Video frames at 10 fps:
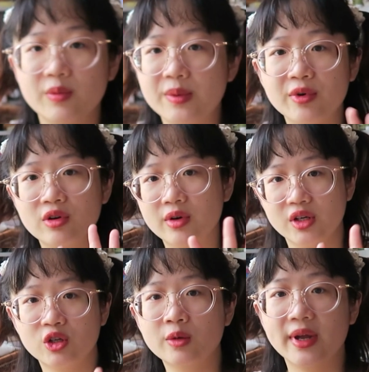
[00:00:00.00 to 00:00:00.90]
people who want
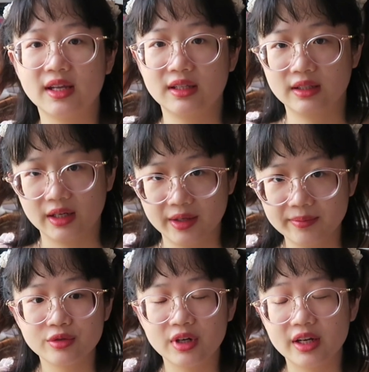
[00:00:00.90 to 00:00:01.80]
to go back in time
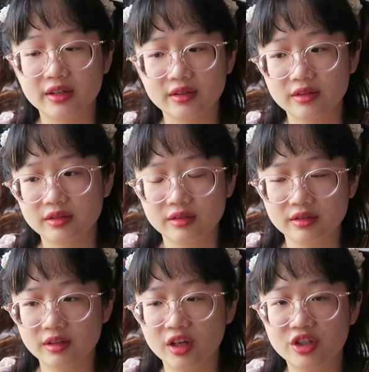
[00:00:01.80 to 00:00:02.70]
to like
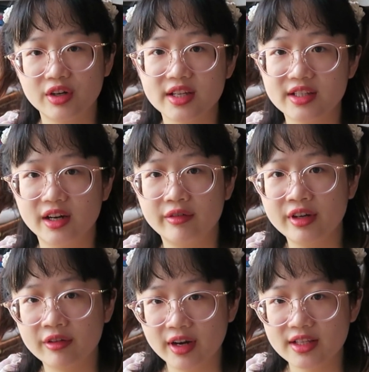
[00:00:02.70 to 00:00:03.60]
address their
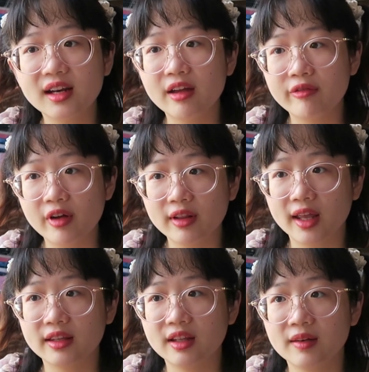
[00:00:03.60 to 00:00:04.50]
regret. Then I felt
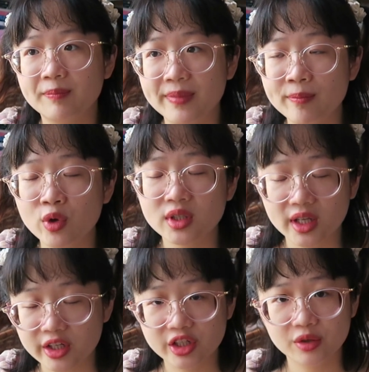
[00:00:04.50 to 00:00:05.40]
like the most
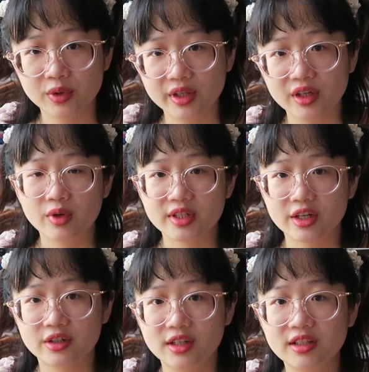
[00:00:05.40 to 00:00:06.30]
touching one was
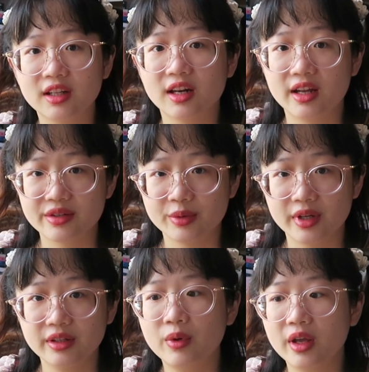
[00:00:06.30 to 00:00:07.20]
actually the last
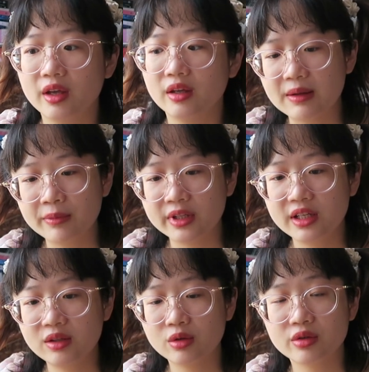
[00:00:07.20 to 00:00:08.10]
one, where
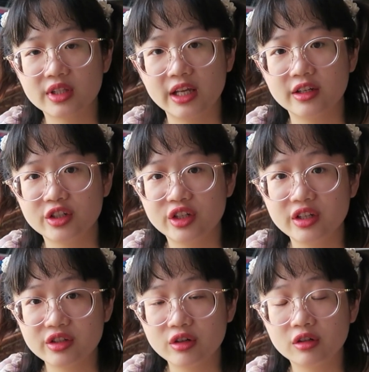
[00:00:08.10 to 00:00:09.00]
somebody knows that
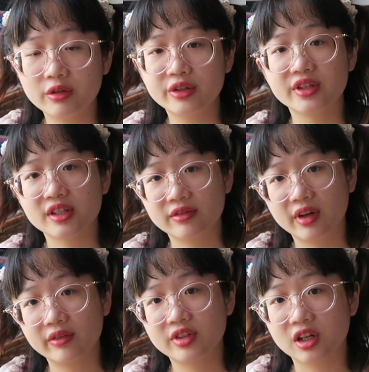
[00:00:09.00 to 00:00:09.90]
she's not going to
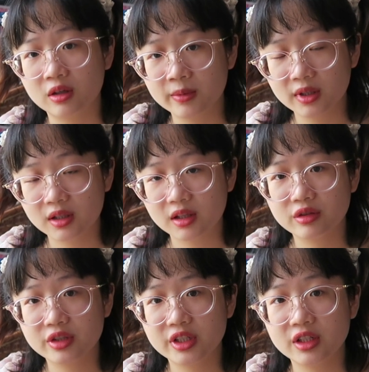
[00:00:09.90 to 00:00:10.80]
survive childbirth,
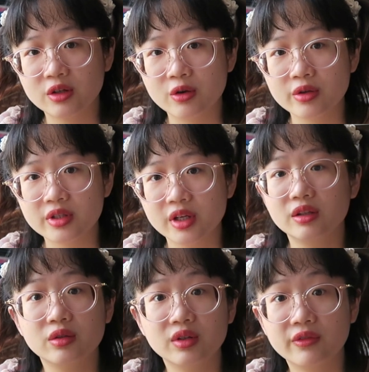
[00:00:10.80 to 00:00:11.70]
so she goes
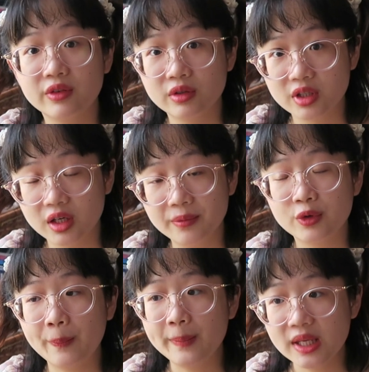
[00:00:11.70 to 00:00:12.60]
into the future
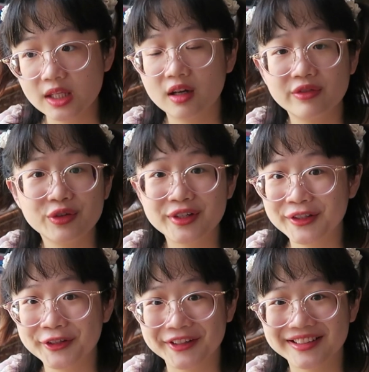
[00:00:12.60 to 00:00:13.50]
to meet her future
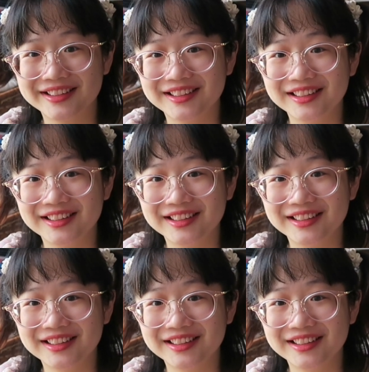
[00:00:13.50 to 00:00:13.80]
daughter,